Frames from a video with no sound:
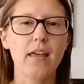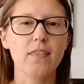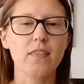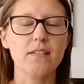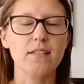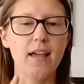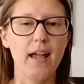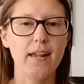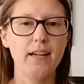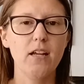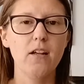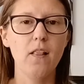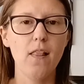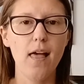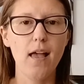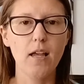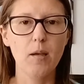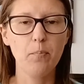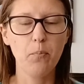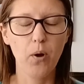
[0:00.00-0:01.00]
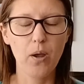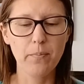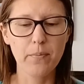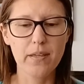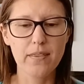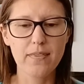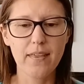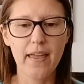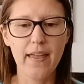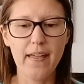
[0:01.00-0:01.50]
the 9 o'clock
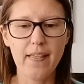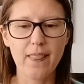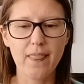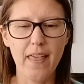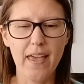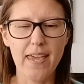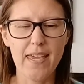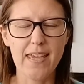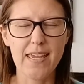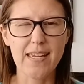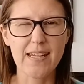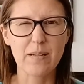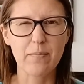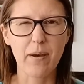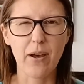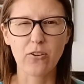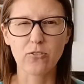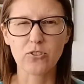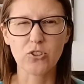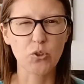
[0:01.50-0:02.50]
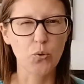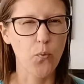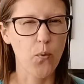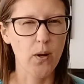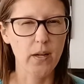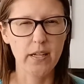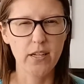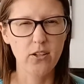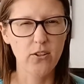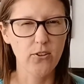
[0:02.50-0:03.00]
appointment, they let in about
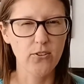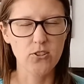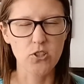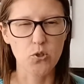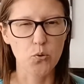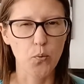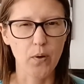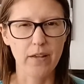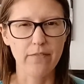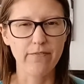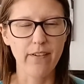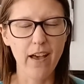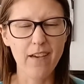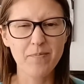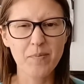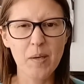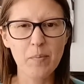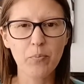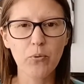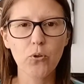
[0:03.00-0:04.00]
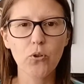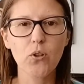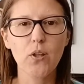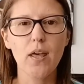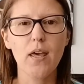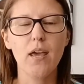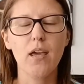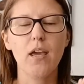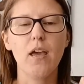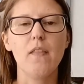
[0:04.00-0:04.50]
20 to 25 people,
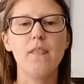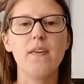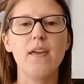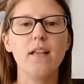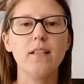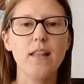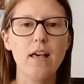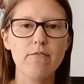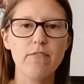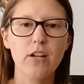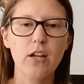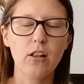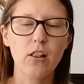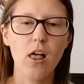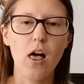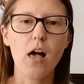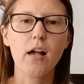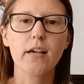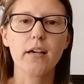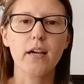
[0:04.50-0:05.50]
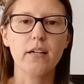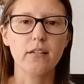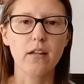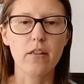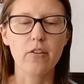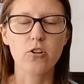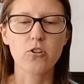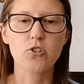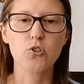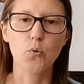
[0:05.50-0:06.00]
and the 11 o'clock,
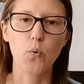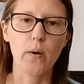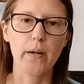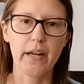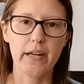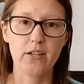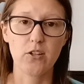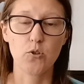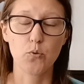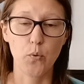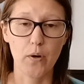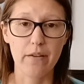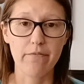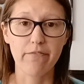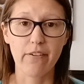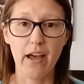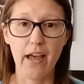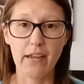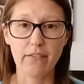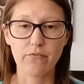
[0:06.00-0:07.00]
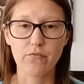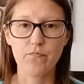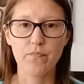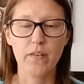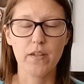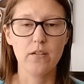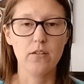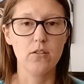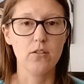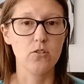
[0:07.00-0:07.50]
another 20 to 25.
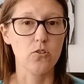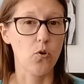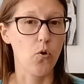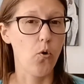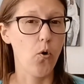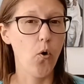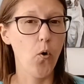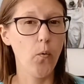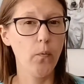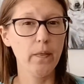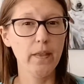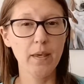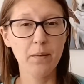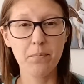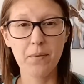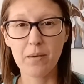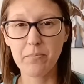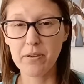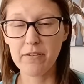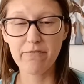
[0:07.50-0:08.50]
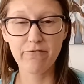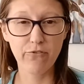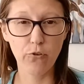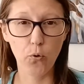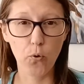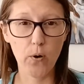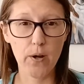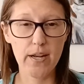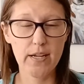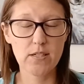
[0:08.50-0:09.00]
So only maybe
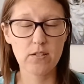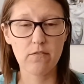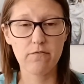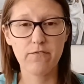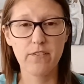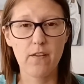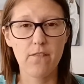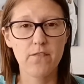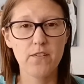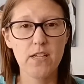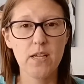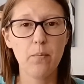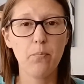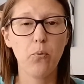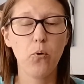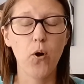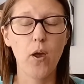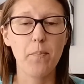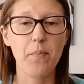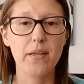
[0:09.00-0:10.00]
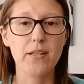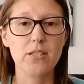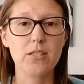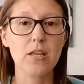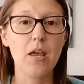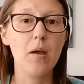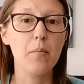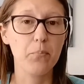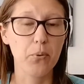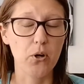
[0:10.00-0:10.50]
40 to 50
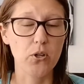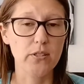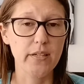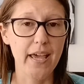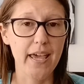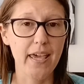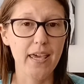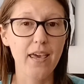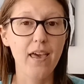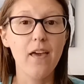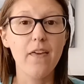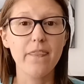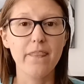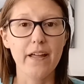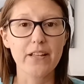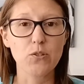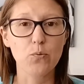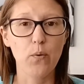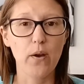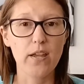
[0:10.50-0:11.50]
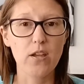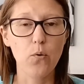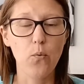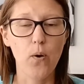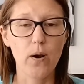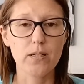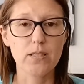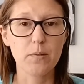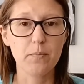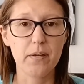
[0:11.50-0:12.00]
appointments per day. That's why you
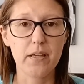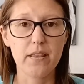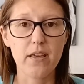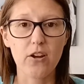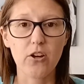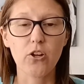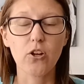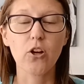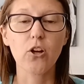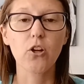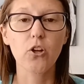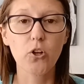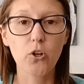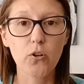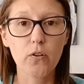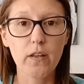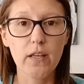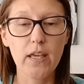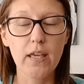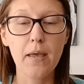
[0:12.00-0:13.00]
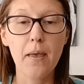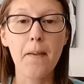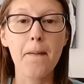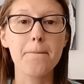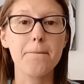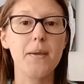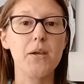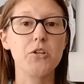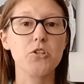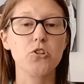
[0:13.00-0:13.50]
want to be there early.
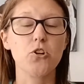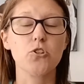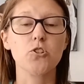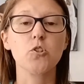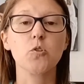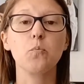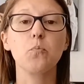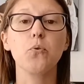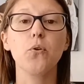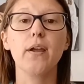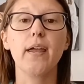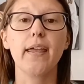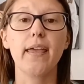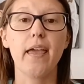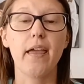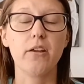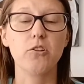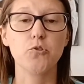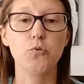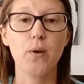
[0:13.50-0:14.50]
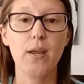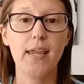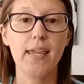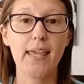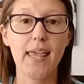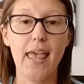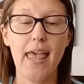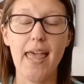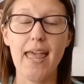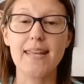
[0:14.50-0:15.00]
Be sure to bring a
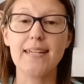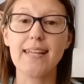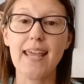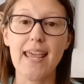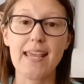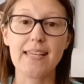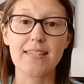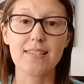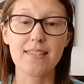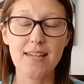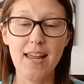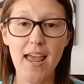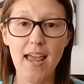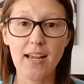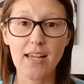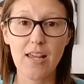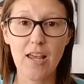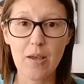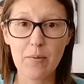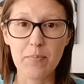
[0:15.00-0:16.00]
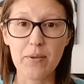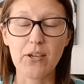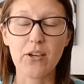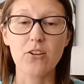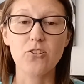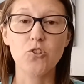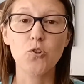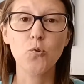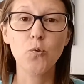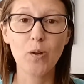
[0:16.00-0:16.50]
drink and a snack,
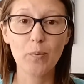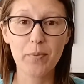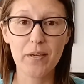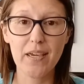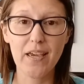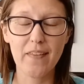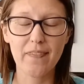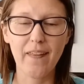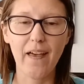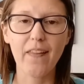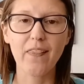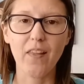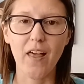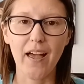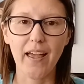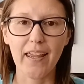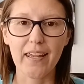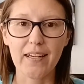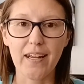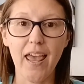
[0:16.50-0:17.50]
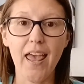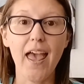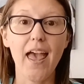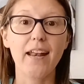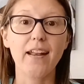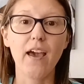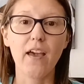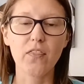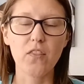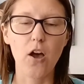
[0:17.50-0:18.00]
because you will be in that line
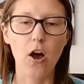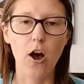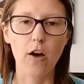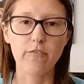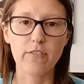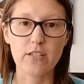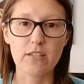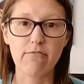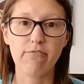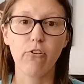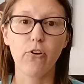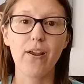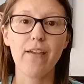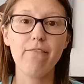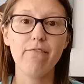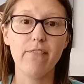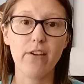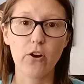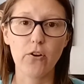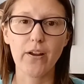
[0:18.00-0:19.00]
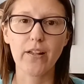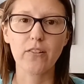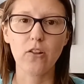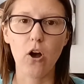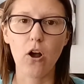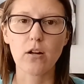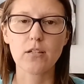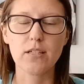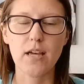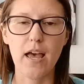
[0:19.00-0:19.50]
and at the office for a very
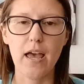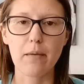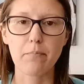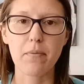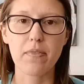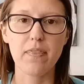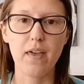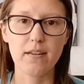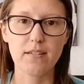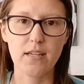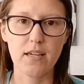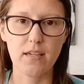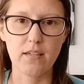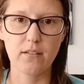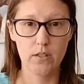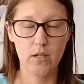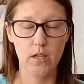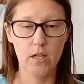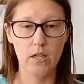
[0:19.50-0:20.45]
long time that day.